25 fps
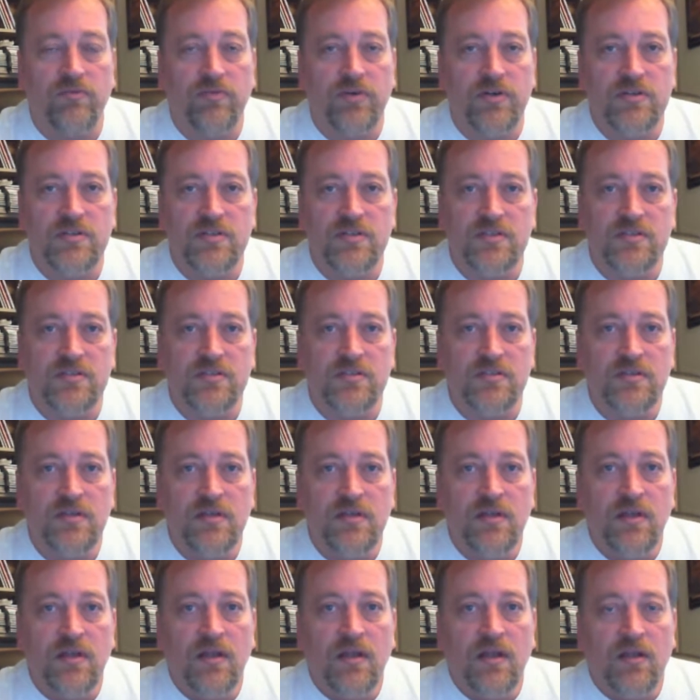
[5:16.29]
versus
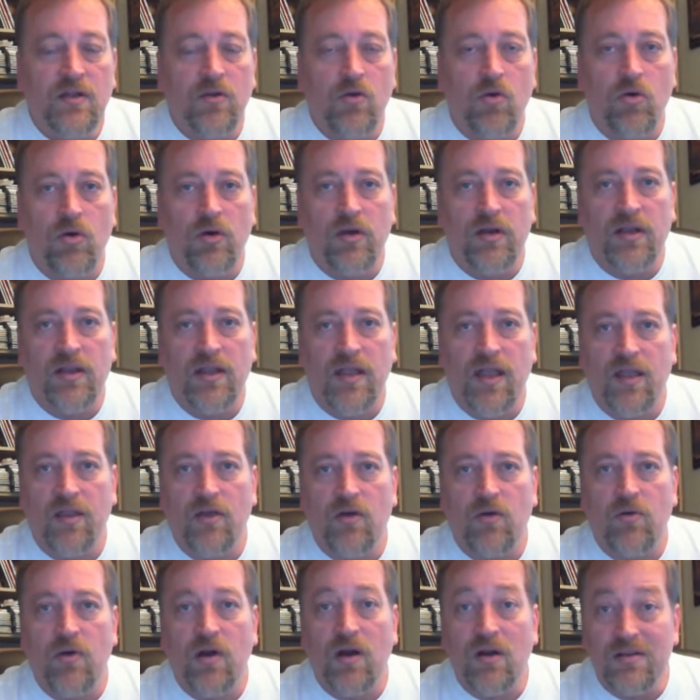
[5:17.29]
Court,
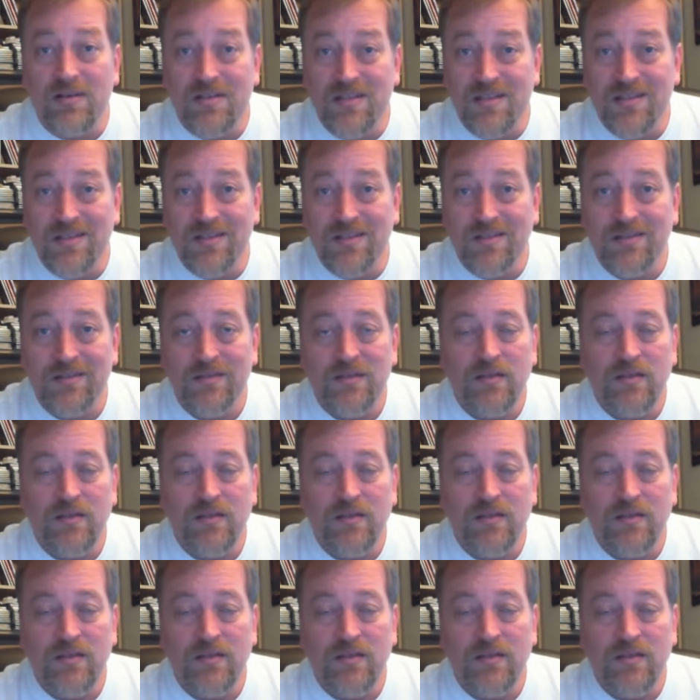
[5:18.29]
KORT,